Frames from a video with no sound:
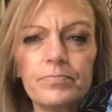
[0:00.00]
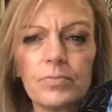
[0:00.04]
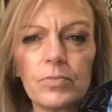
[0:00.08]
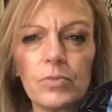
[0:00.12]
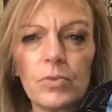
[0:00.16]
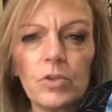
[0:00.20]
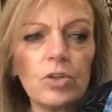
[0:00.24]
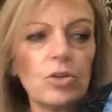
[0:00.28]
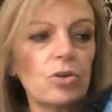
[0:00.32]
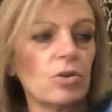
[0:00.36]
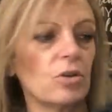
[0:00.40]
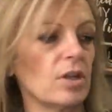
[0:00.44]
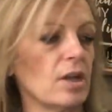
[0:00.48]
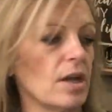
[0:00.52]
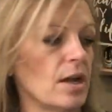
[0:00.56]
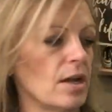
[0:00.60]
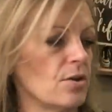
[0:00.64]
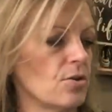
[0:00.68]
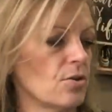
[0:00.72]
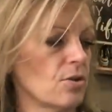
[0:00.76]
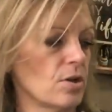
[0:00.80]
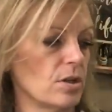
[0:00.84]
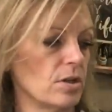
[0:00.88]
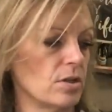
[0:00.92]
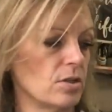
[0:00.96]
a little
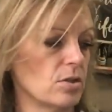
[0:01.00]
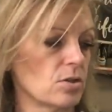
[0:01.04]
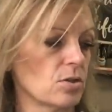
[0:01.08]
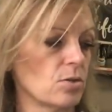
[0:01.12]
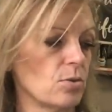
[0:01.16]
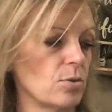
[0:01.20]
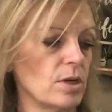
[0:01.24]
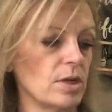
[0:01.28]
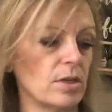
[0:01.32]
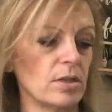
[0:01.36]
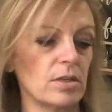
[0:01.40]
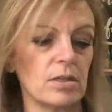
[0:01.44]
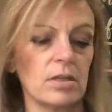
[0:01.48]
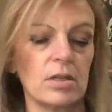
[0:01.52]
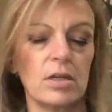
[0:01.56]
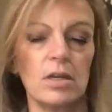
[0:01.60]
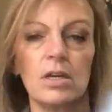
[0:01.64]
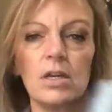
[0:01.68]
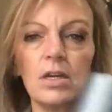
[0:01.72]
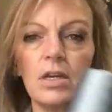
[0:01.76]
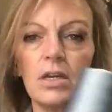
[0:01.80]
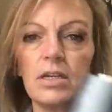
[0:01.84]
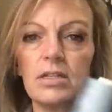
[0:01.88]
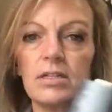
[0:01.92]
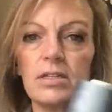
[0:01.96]
lighter on this quilt.
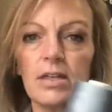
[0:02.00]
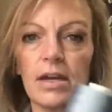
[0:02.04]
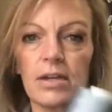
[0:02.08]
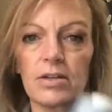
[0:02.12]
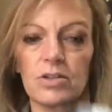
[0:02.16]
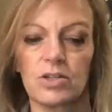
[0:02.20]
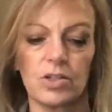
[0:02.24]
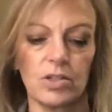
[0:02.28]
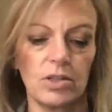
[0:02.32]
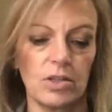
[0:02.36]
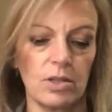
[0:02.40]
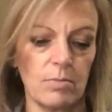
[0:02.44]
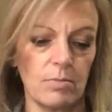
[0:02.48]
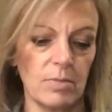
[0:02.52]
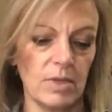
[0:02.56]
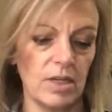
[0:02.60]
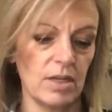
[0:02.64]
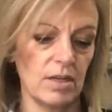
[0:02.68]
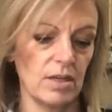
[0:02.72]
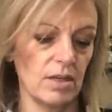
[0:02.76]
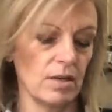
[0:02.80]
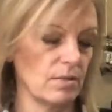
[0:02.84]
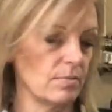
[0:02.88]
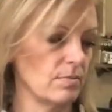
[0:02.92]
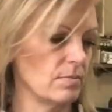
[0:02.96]
It's actually the
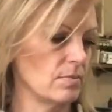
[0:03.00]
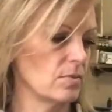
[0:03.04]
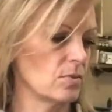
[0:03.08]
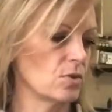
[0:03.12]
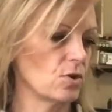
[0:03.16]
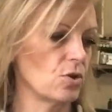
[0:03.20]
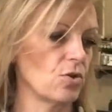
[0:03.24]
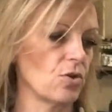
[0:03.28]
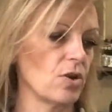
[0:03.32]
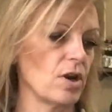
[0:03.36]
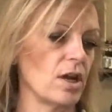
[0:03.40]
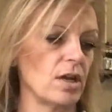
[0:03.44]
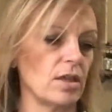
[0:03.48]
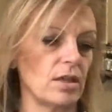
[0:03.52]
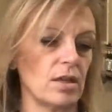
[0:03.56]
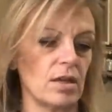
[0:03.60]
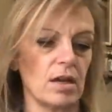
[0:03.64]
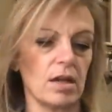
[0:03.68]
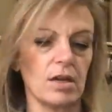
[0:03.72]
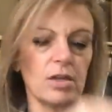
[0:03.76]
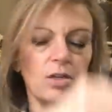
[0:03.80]
medium gray that I